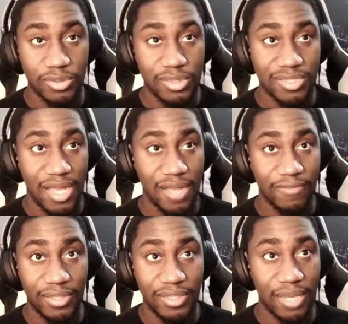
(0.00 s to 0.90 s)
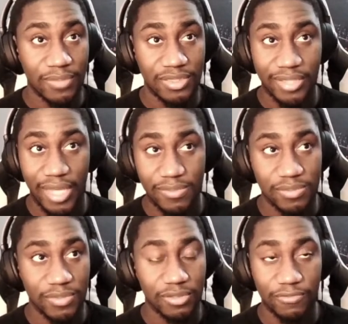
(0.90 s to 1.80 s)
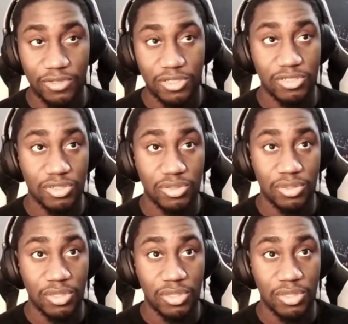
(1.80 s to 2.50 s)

It's not really that much games I'm looking forward to.